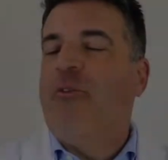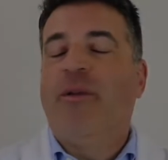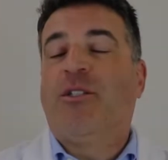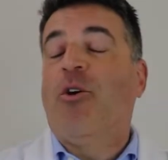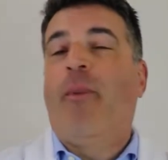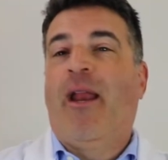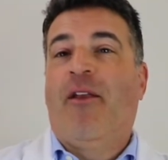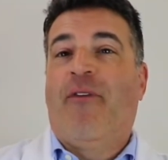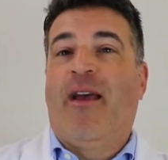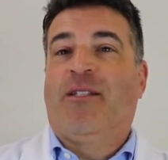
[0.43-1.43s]
been so many
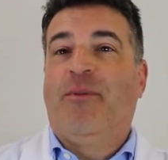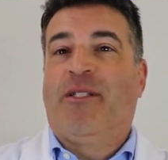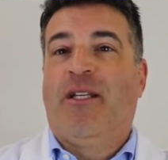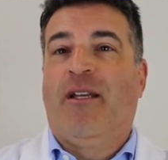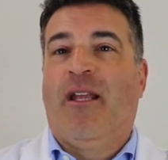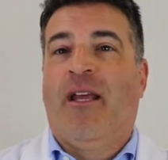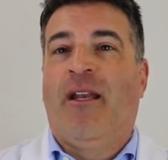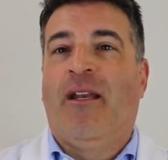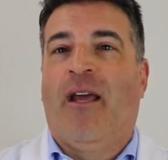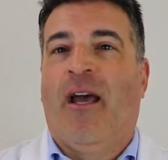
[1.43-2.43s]
advancements in
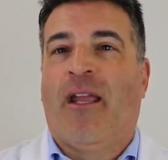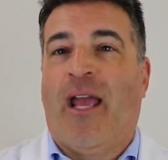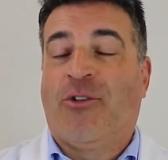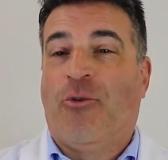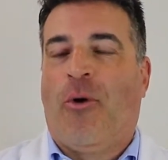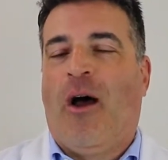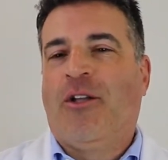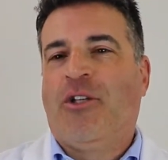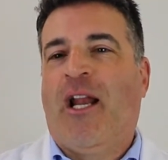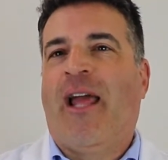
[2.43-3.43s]

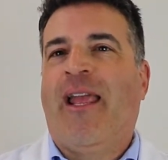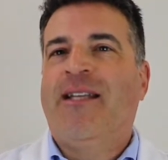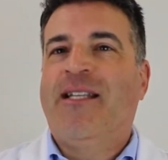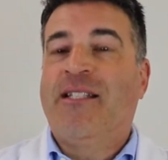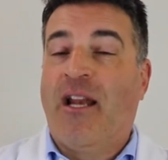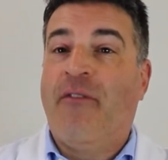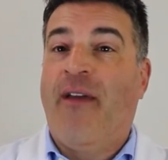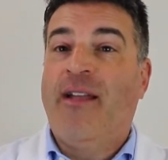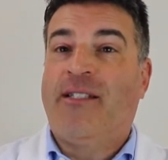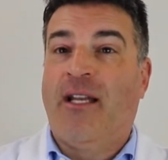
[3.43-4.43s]
gastroenterology, and I guess as an
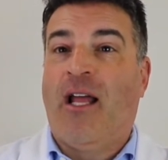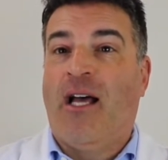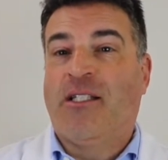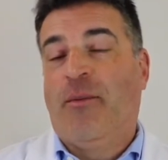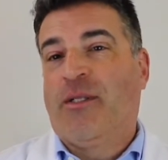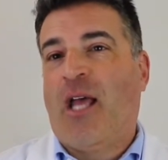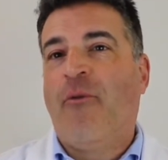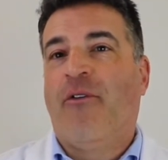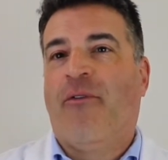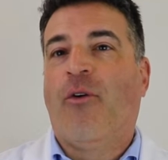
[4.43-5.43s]
advanced endoscopist, I
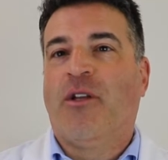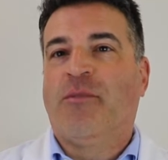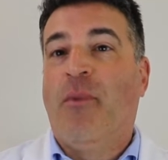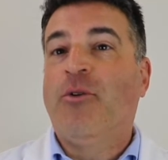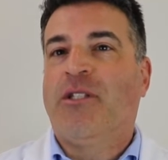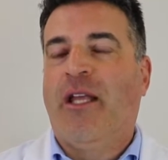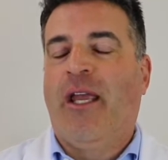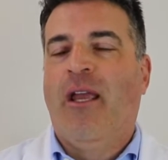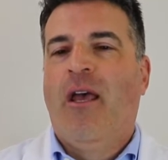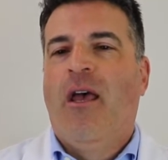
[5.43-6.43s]
would focus
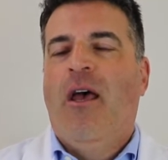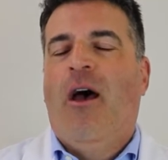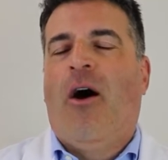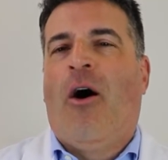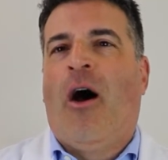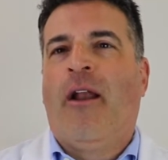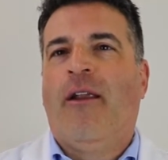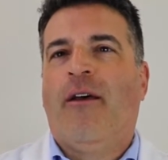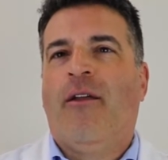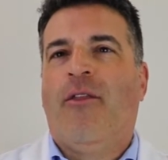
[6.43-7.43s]
mostly
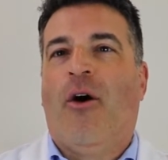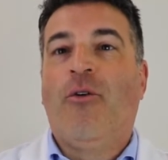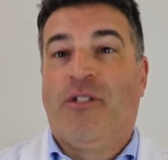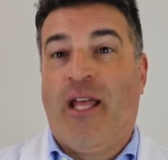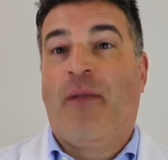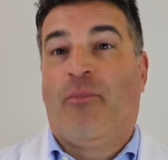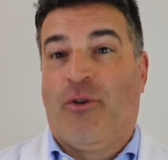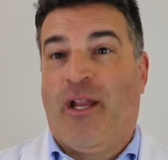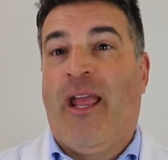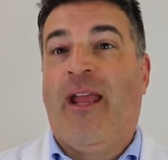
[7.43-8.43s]
on those that
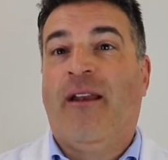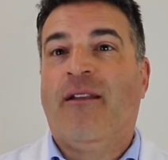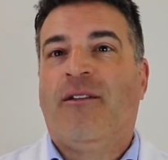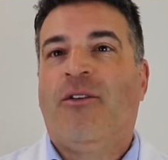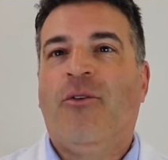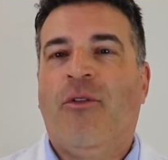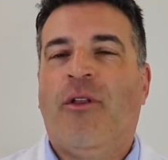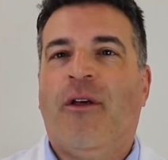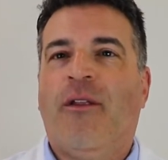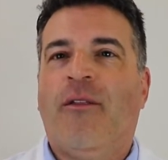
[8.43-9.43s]
pertain to
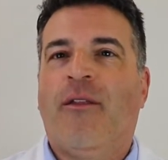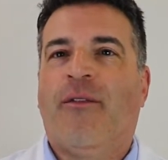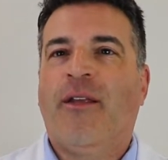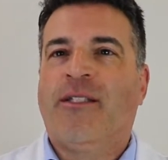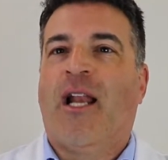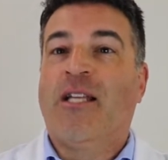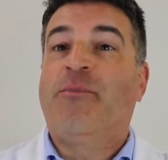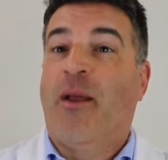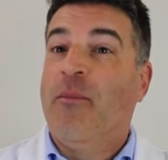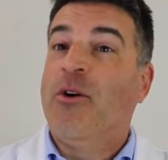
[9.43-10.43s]
the things that I
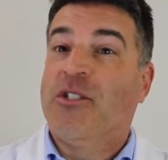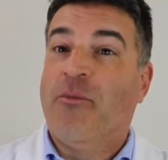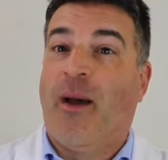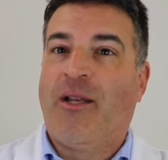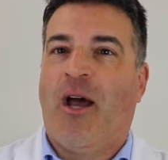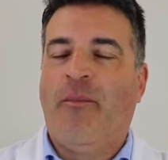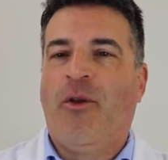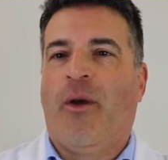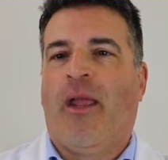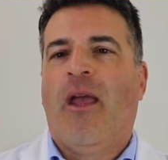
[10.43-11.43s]
spend most of my time
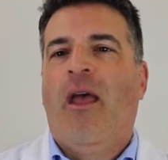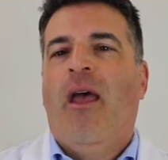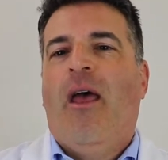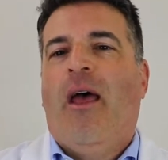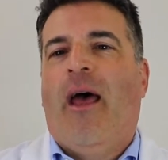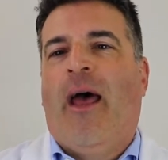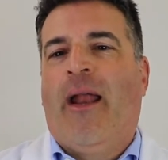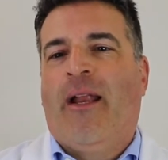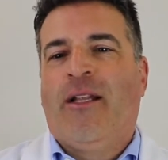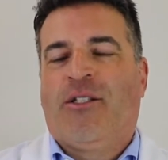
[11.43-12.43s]
doing,
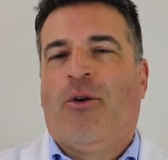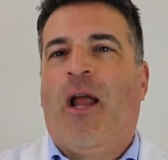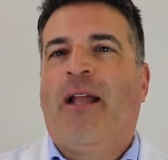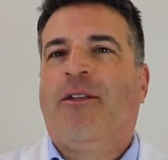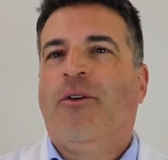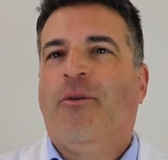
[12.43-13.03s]
and so not